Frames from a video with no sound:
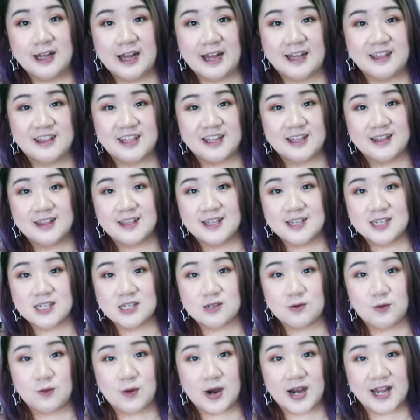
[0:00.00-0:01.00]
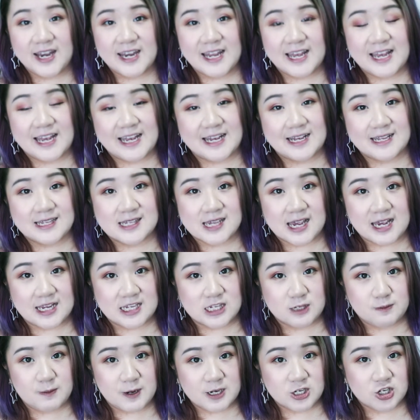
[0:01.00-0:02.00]
And then this one is a
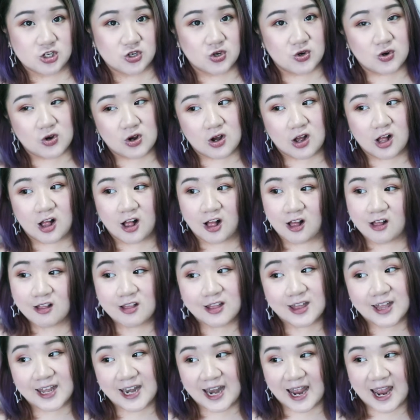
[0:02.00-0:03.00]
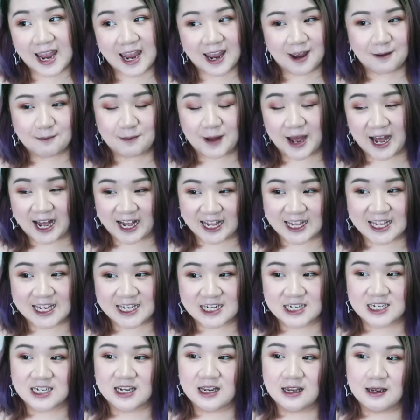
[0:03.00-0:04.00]
special holiday
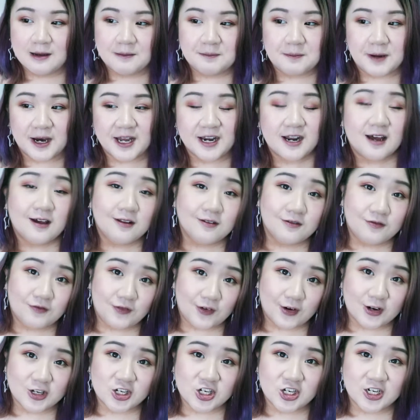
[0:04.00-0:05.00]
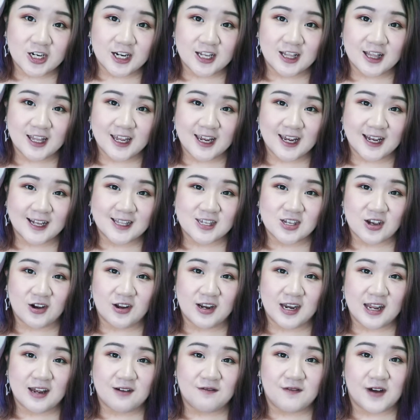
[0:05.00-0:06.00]
palette, but unfortunately it's
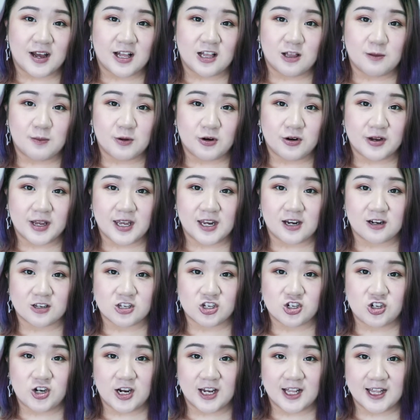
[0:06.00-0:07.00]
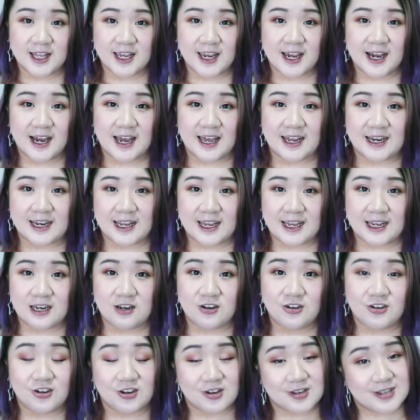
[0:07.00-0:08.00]
only available in Australia and
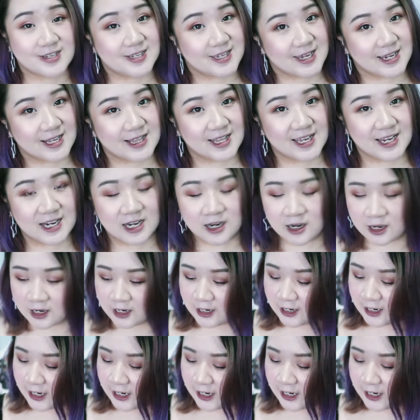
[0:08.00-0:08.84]
in New Zealand.